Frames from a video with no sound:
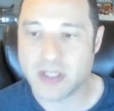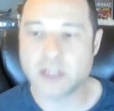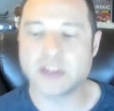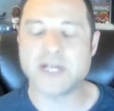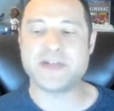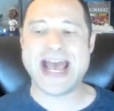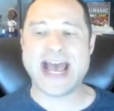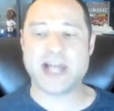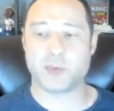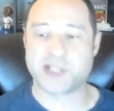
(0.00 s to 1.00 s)
Cliff
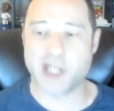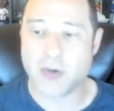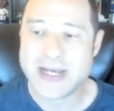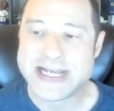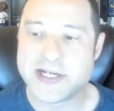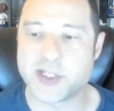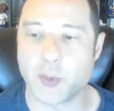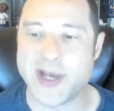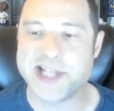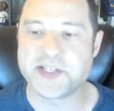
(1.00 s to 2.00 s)
Nash wants to know, does
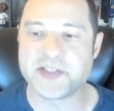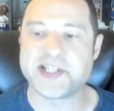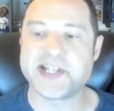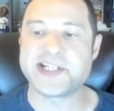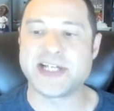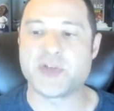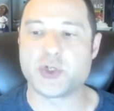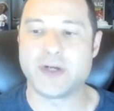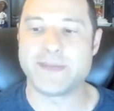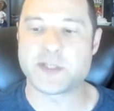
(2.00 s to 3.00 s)
Oasis of the Sea still have the
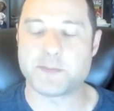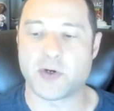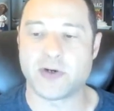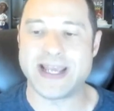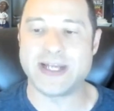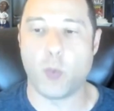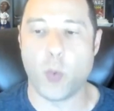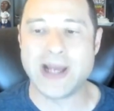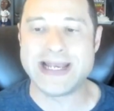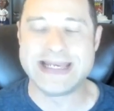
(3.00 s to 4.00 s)
DreamWorks parade?
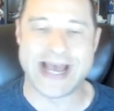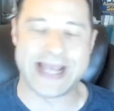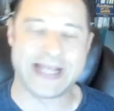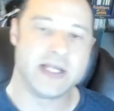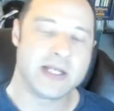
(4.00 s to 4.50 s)
What night?